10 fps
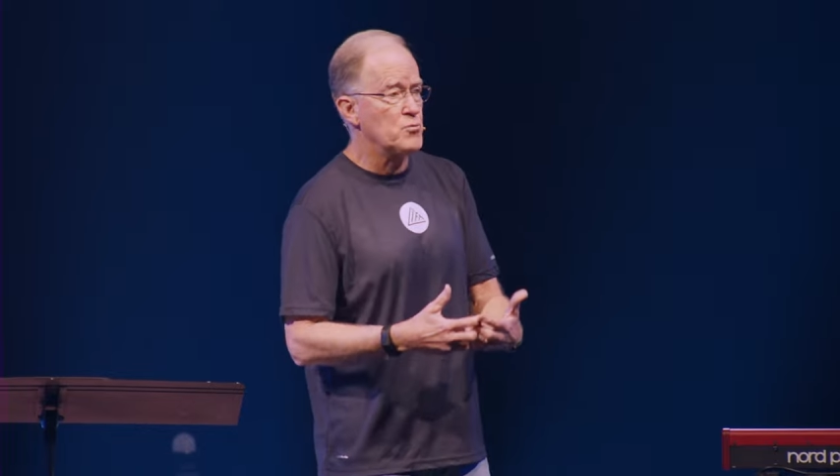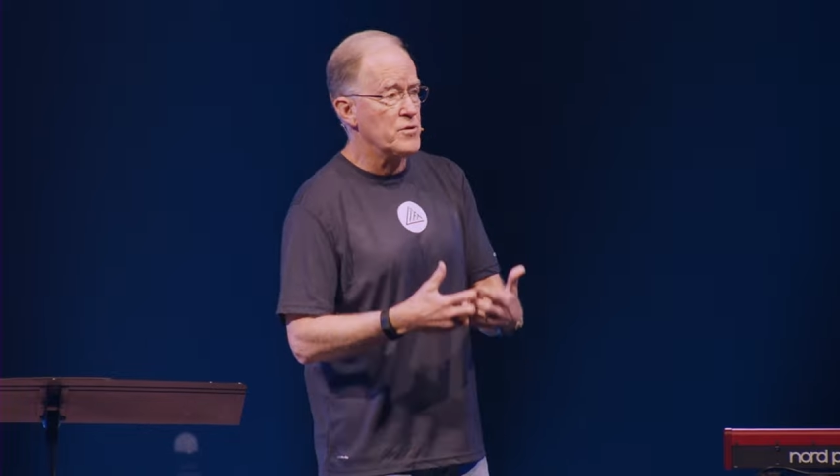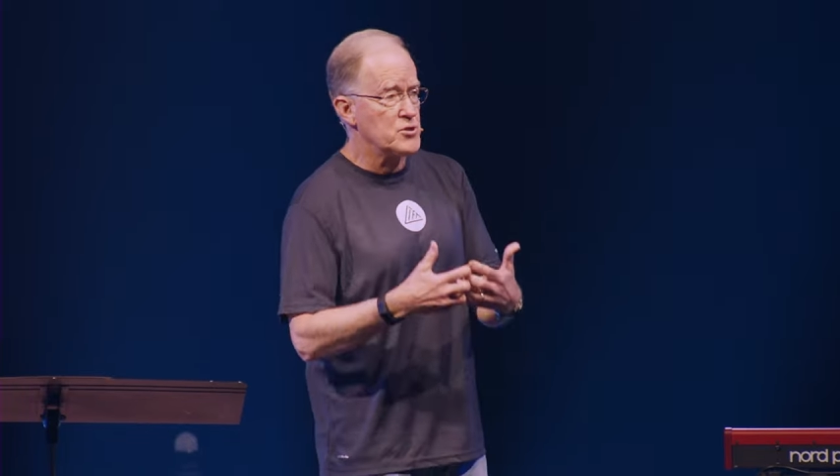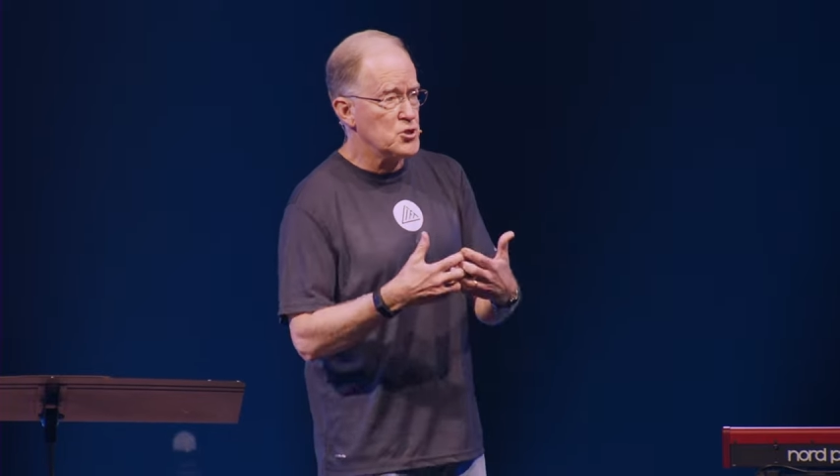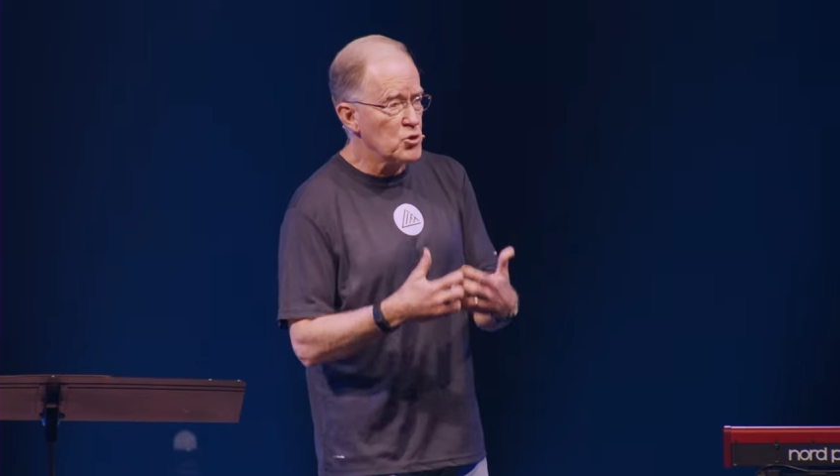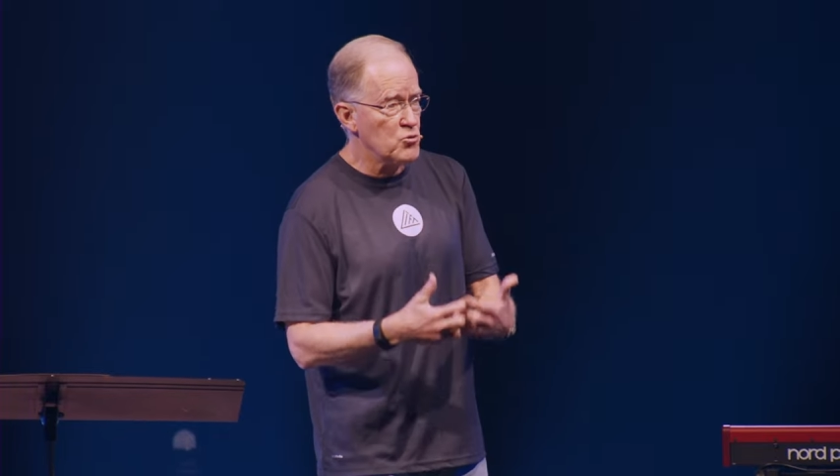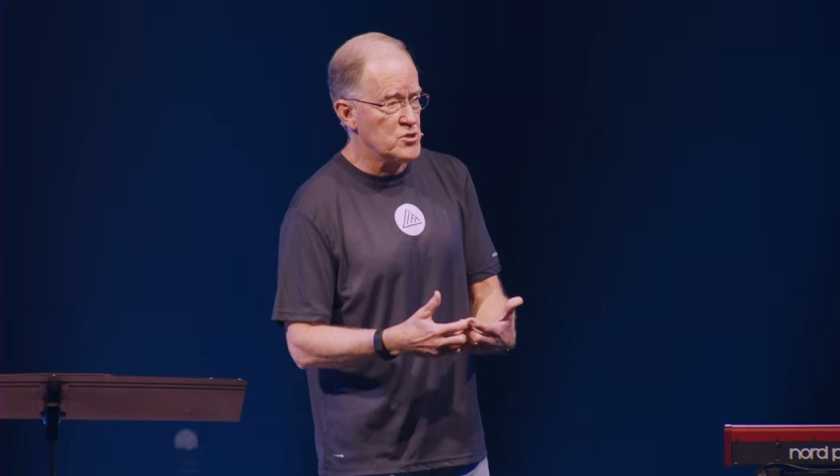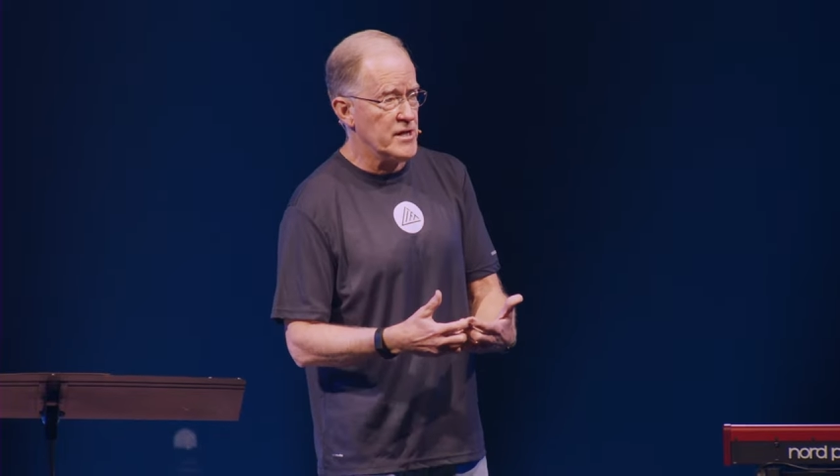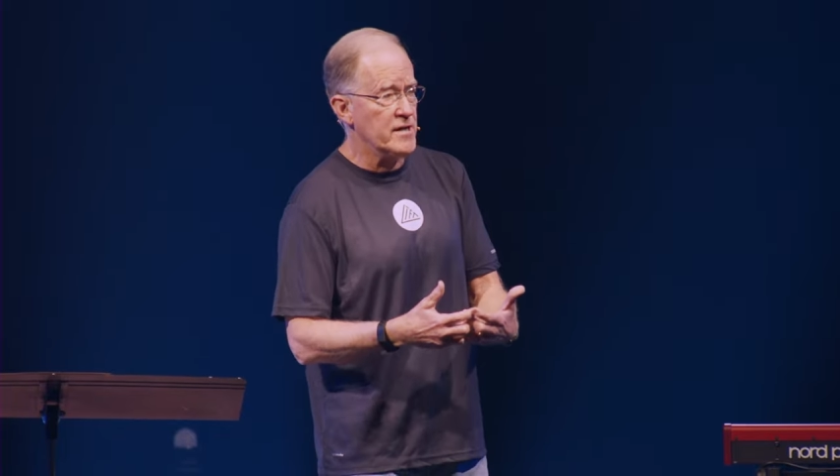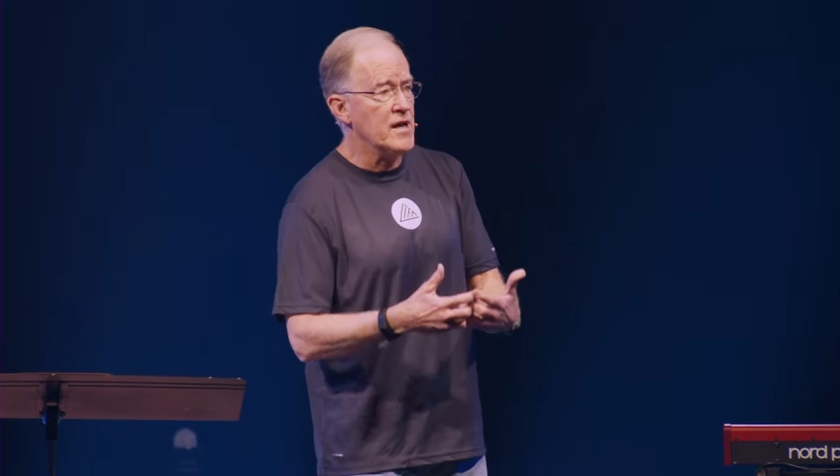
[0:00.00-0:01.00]
with
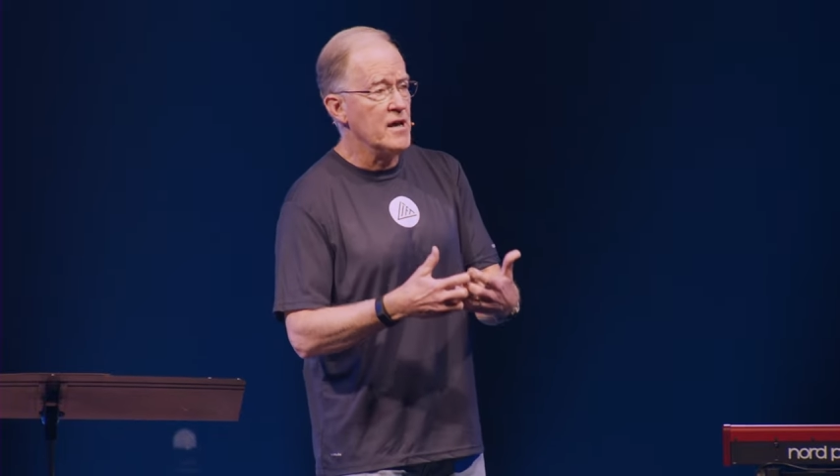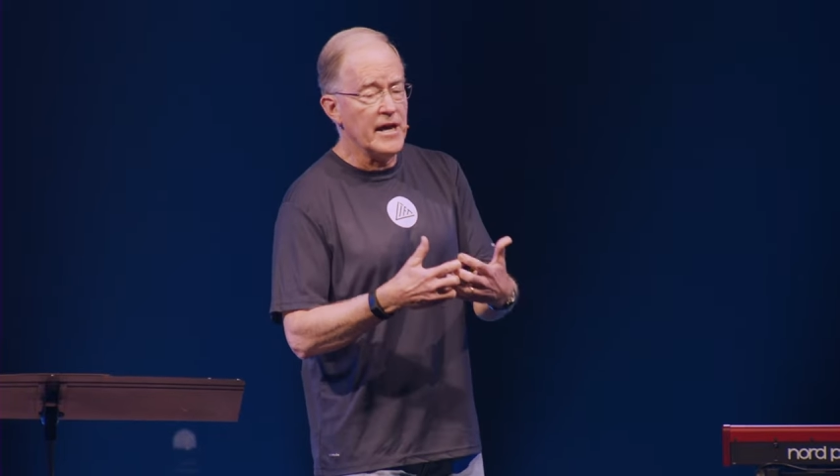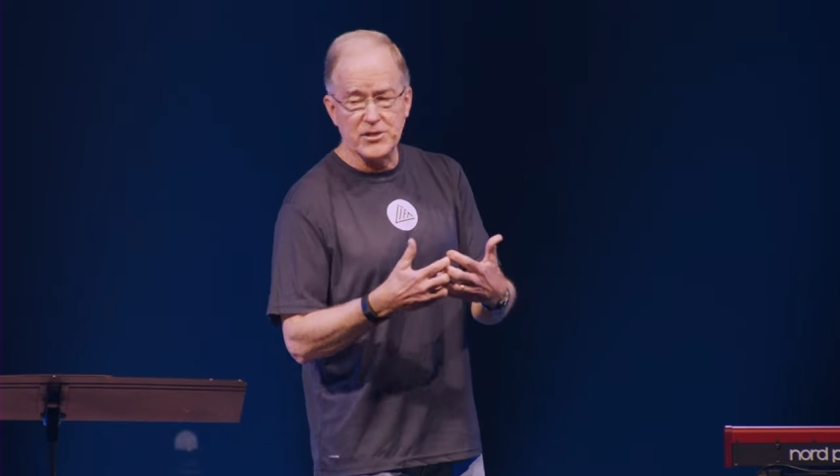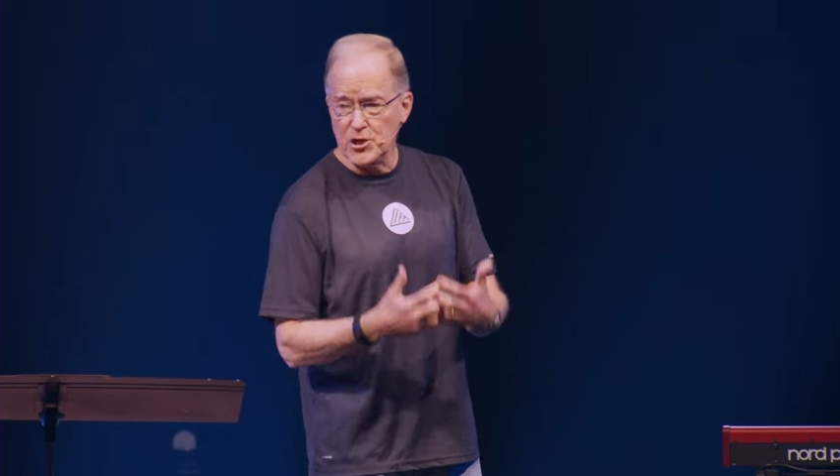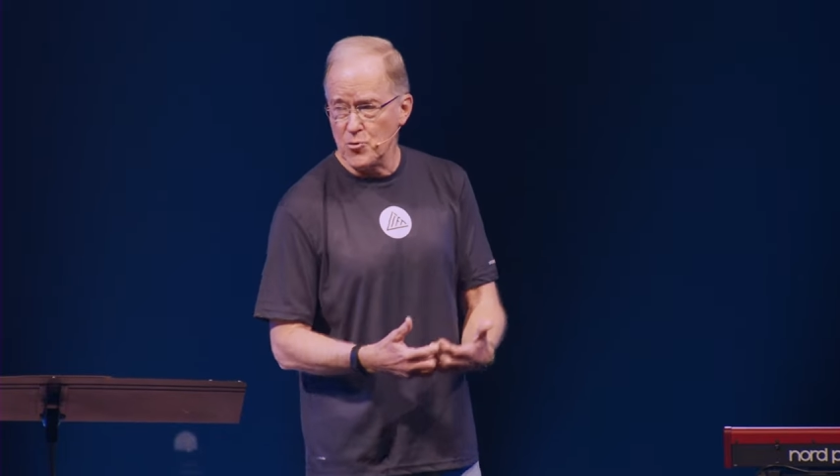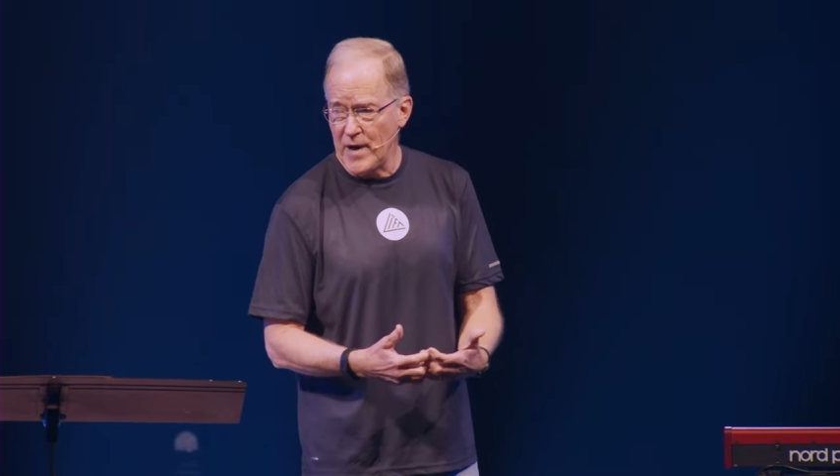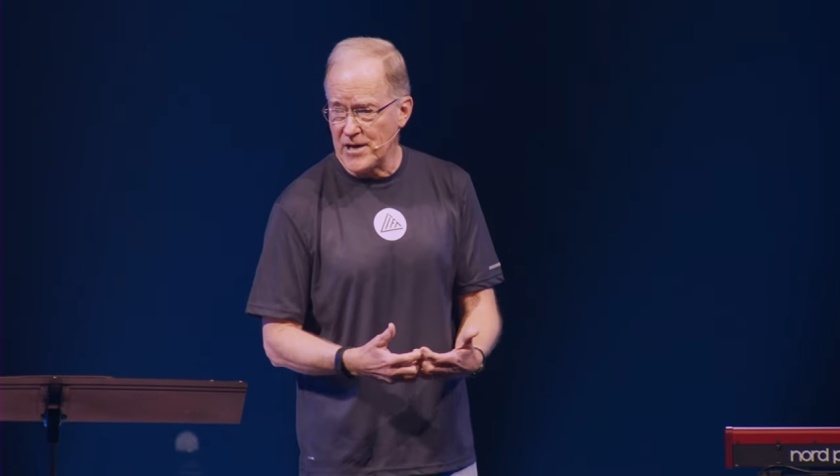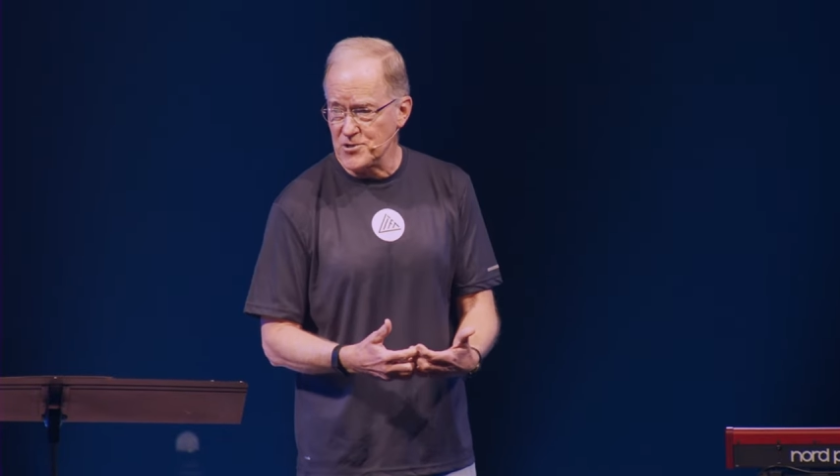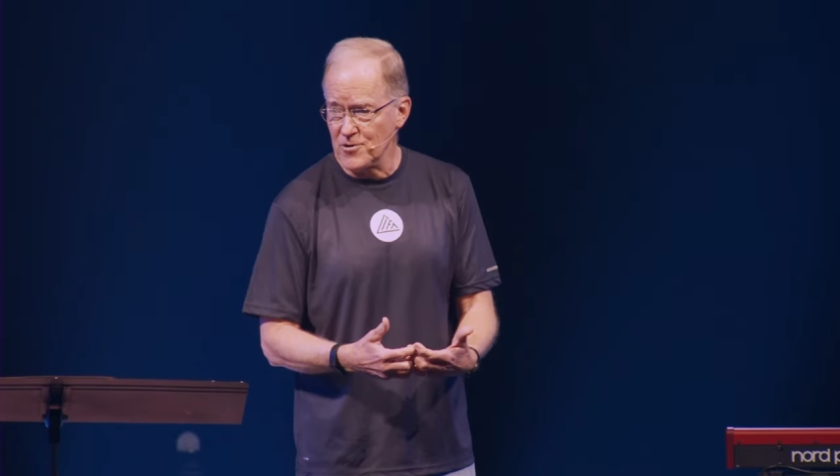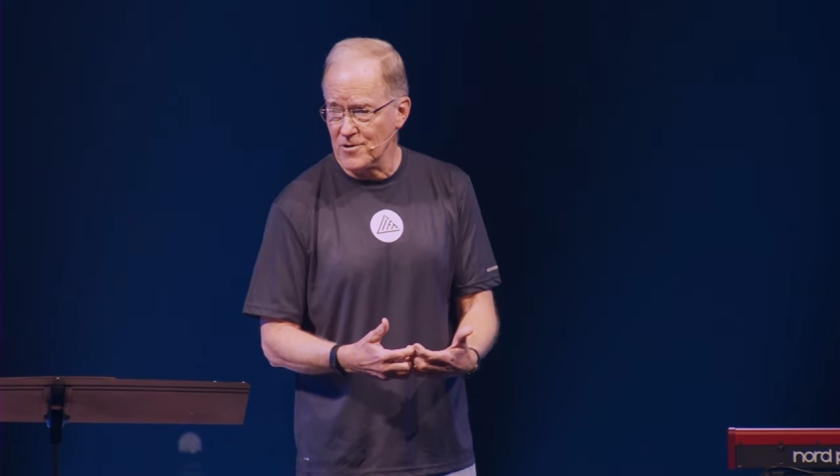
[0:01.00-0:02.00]
choosing a senior pastor.